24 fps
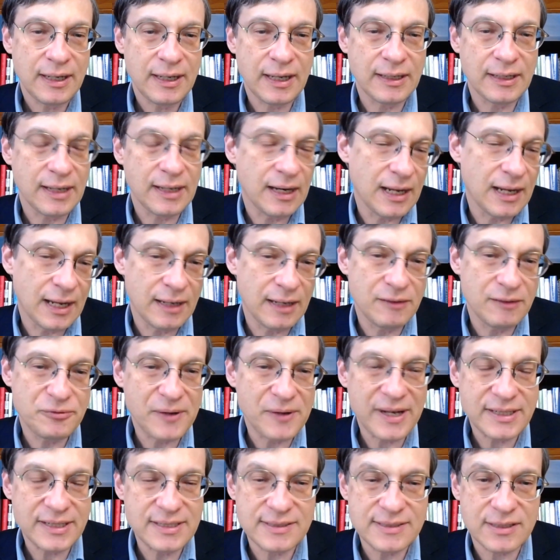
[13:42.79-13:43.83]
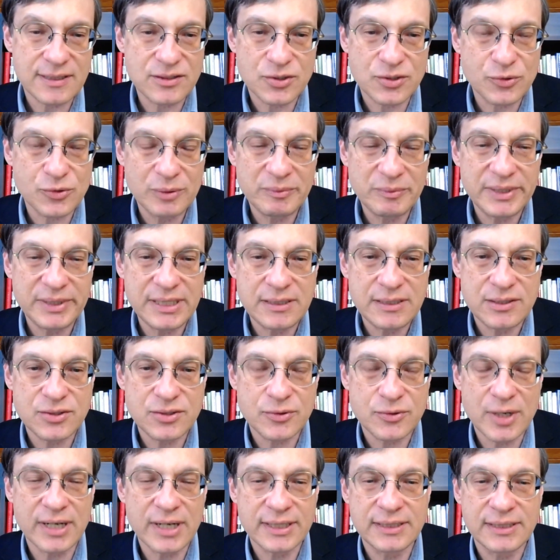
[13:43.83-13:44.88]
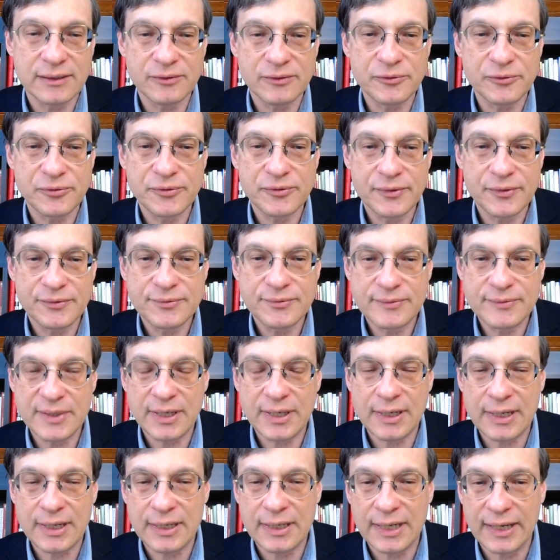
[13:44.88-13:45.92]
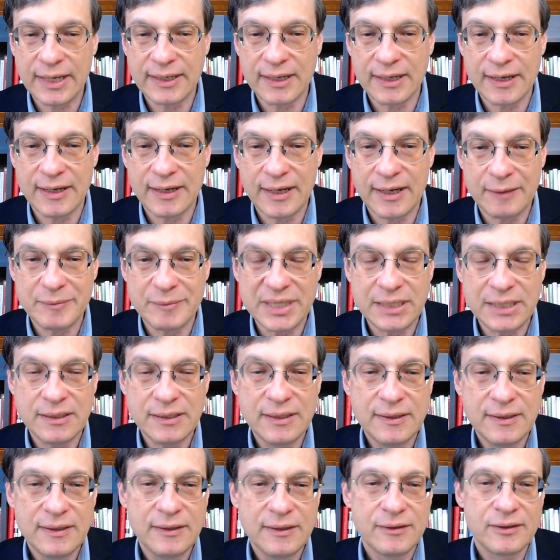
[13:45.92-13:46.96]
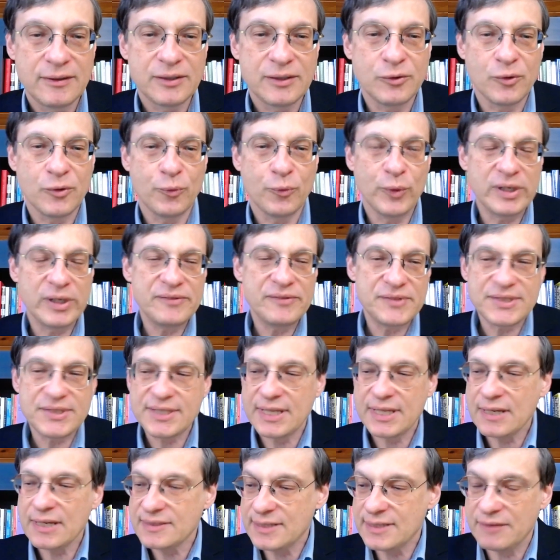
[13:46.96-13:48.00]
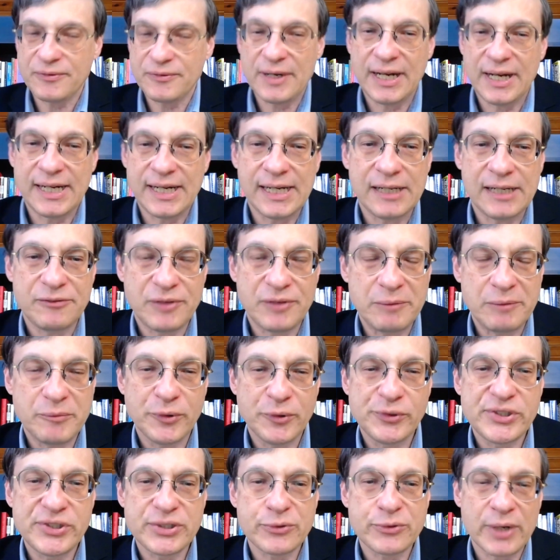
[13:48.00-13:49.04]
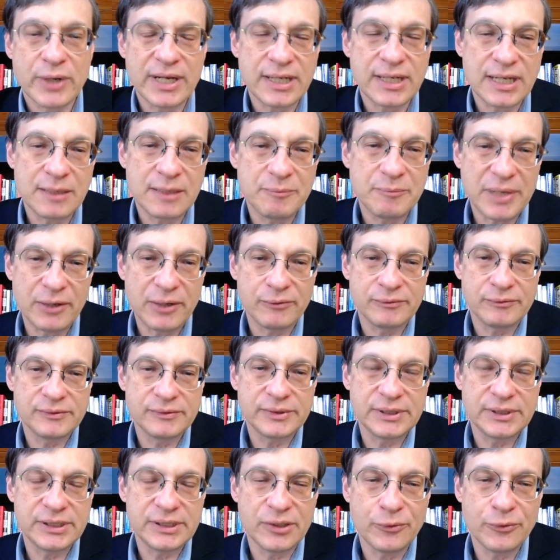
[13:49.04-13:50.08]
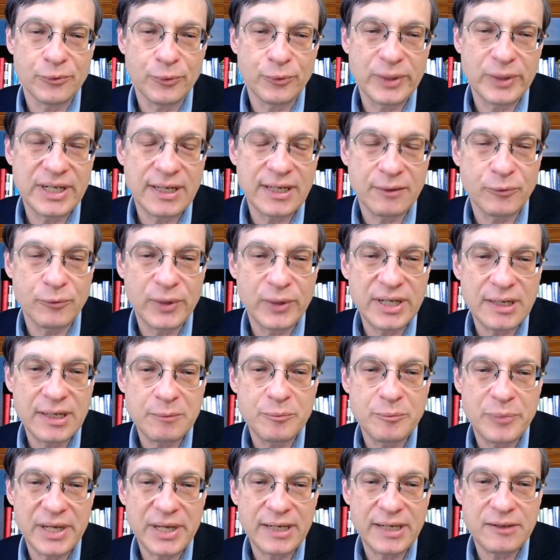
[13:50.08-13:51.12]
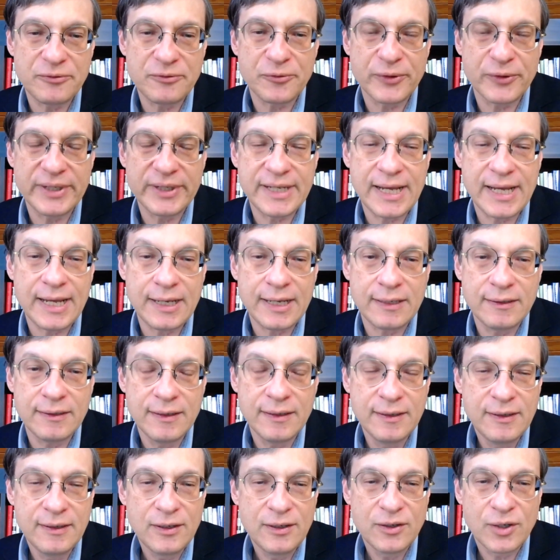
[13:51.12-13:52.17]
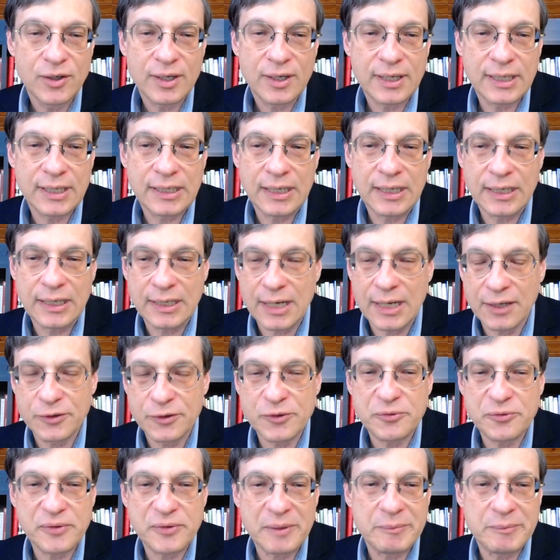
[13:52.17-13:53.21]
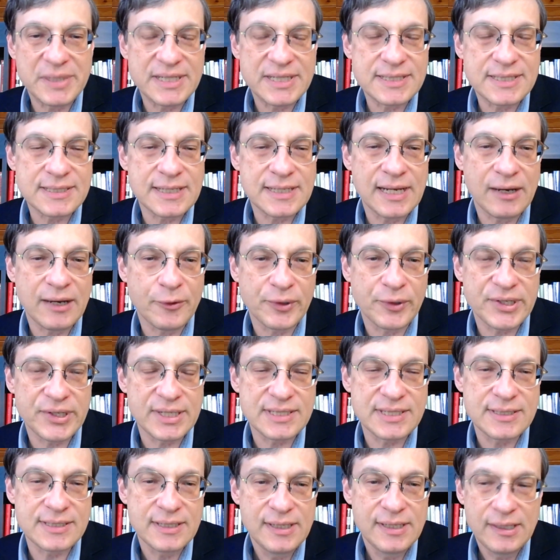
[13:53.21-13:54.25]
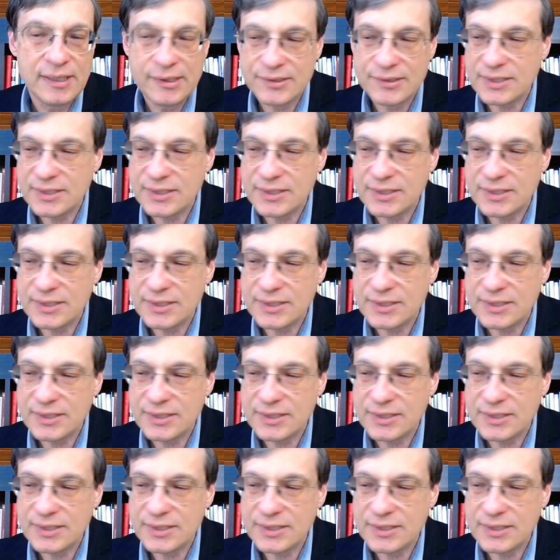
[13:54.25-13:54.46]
Mm-hmm. And in fact, it's extremely destructive. I mean, one of the things I find most striking about, you know, reading Betty Friedan and other feminists now is